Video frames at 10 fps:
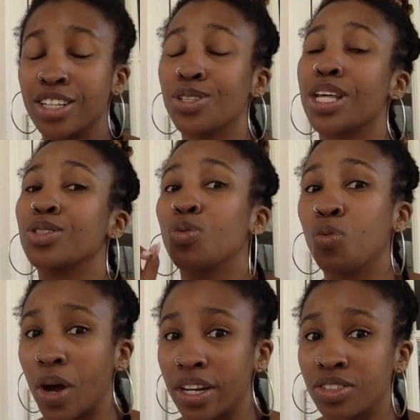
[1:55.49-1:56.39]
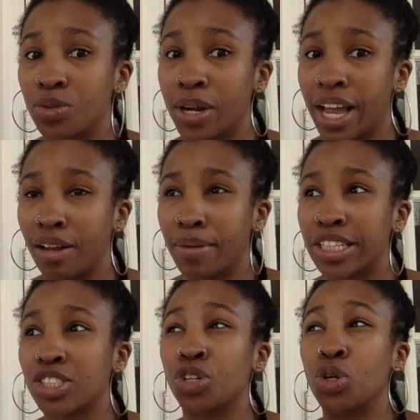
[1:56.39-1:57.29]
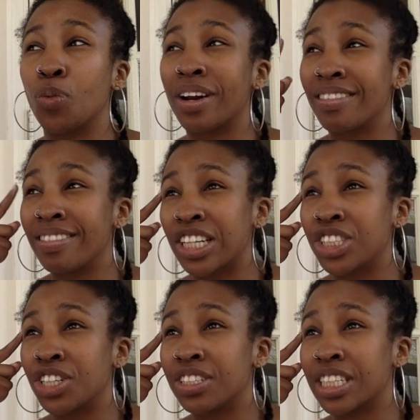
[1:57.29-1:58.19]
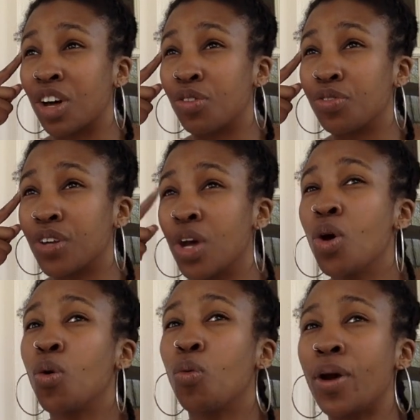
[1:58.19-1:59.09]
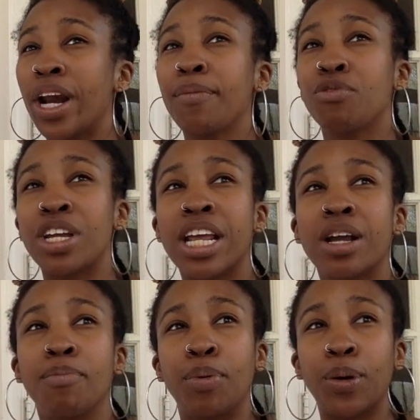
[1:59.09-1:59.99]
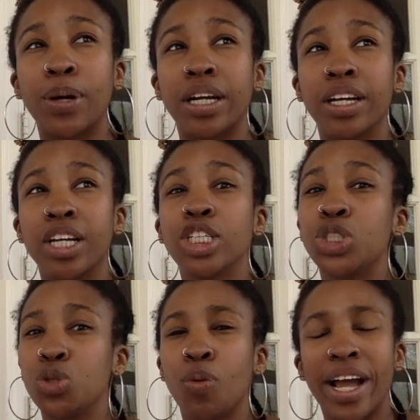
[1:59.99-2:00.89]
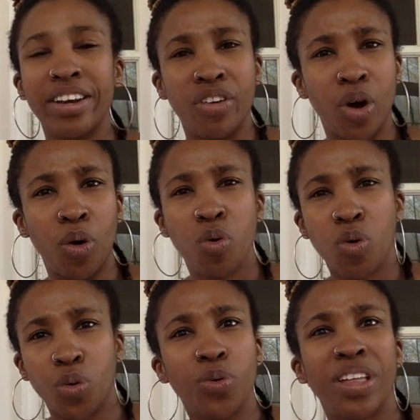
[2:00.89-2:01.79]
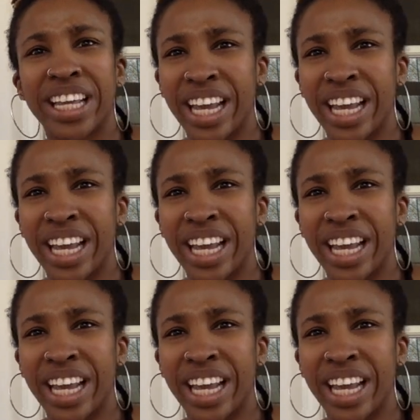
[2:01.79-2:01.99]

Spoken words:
So that's one story element. So you want to think to yourself, when I'm reading a book, do I know who the